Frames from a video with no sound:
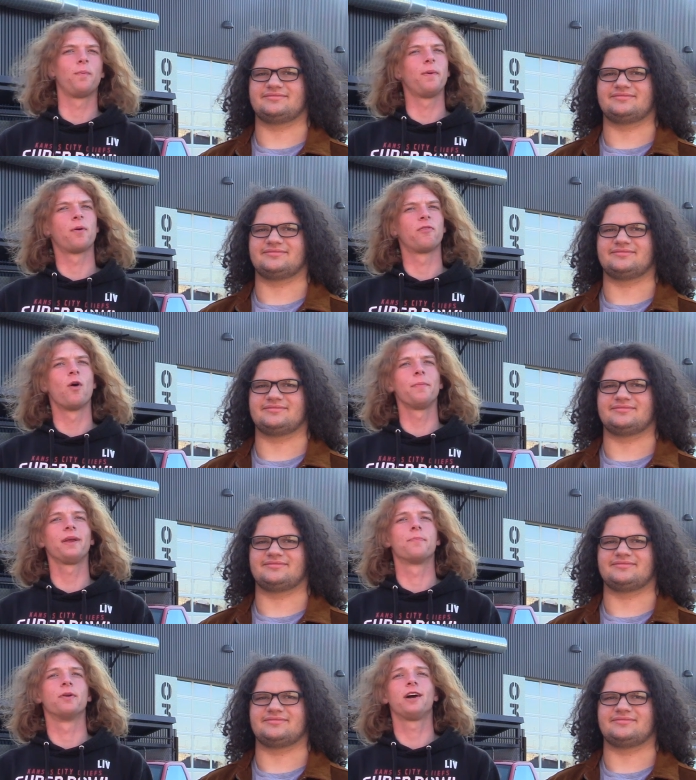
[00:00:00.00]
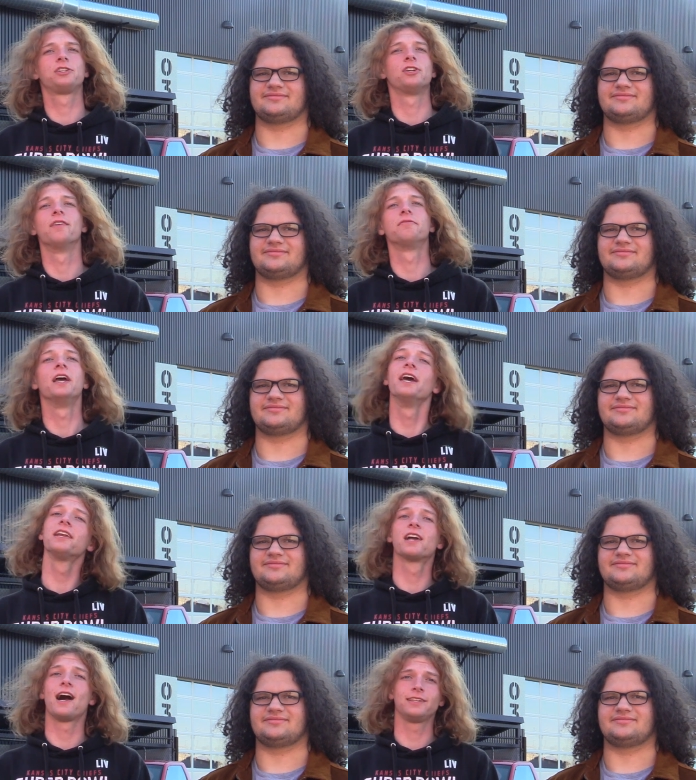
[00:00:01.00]
Speaker 1: will be performing a production of
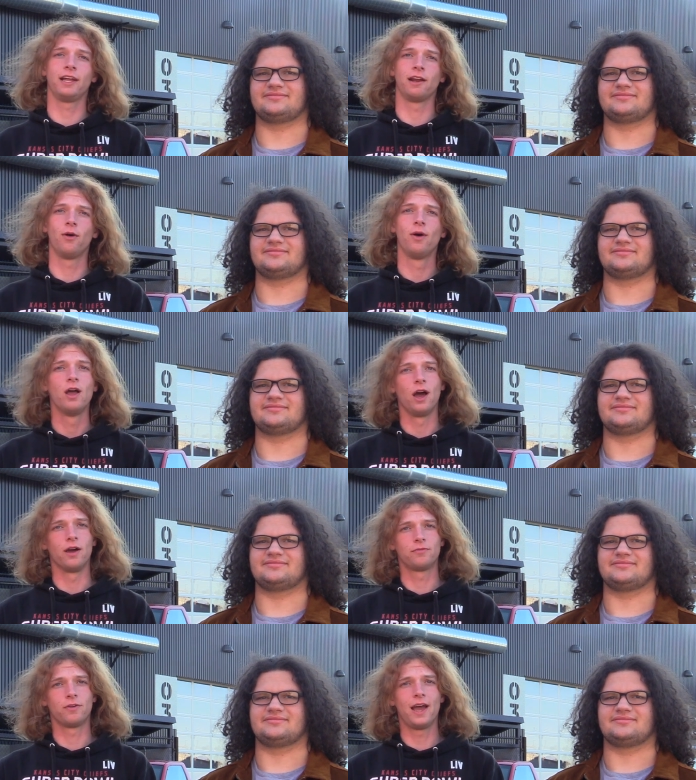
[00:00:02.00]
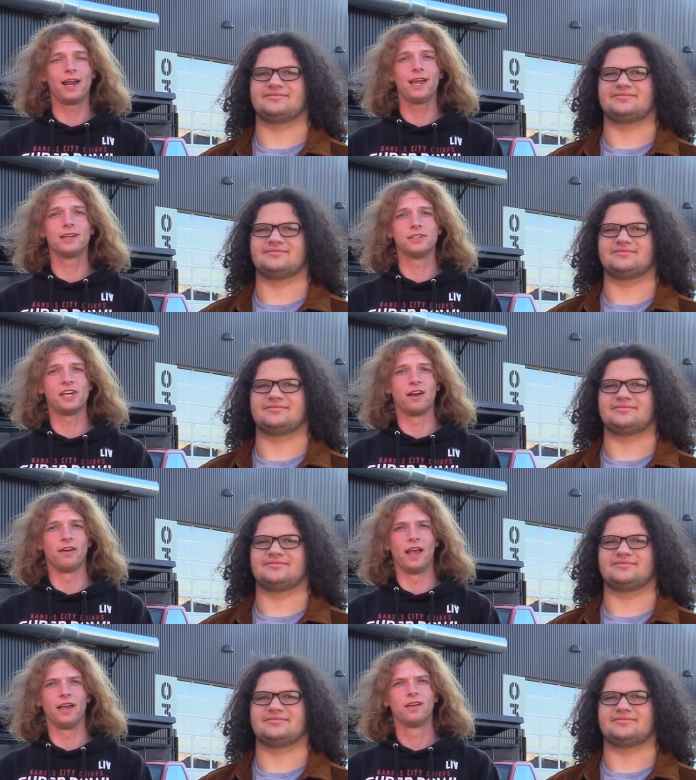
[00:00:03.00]
Incognito on Friday and
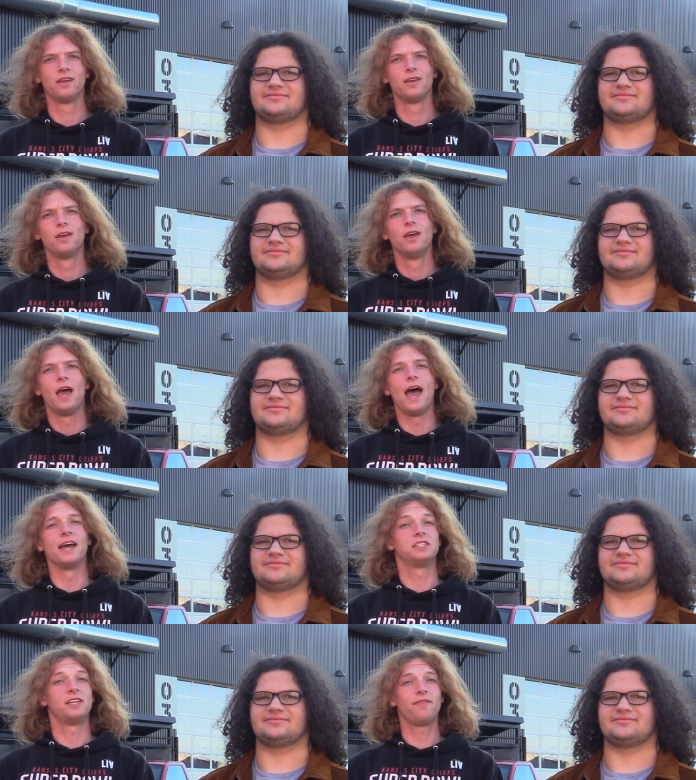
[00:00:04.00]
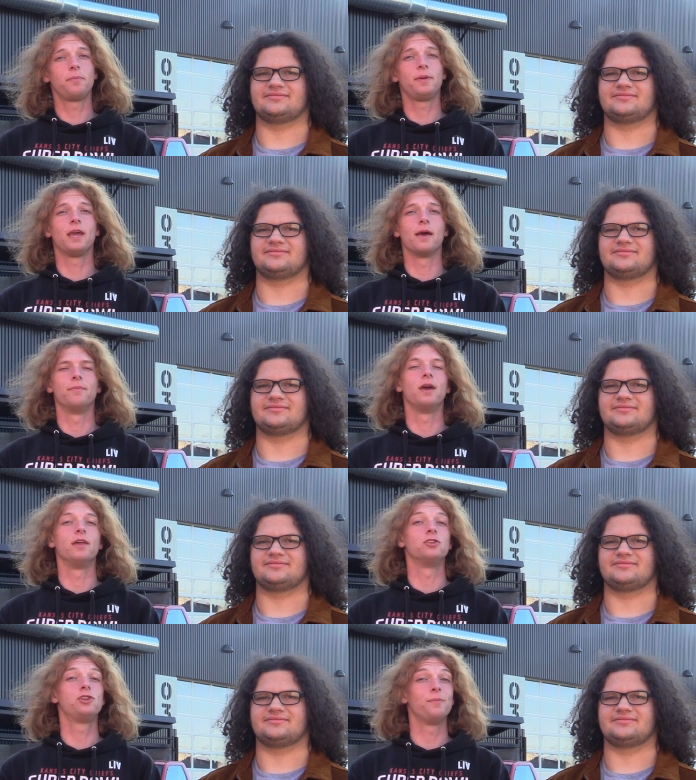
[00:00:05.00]
Saturday, at 7 p.m. in
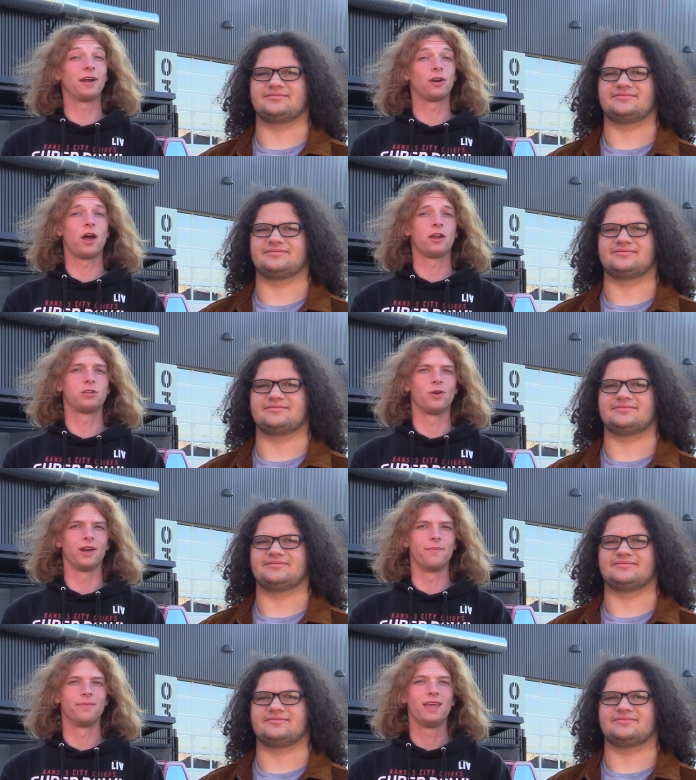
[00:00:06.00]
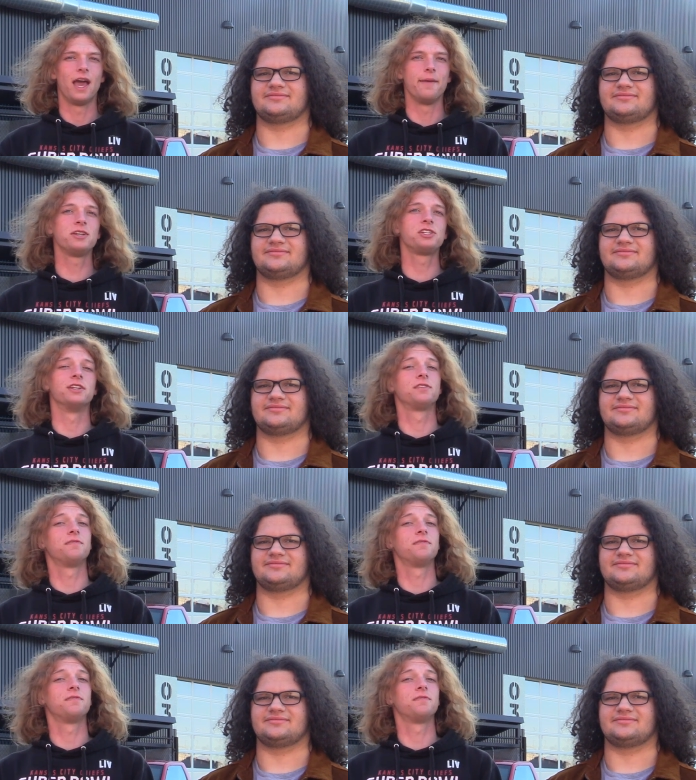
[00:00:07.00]
the Shoemaker Auditorium. Admission is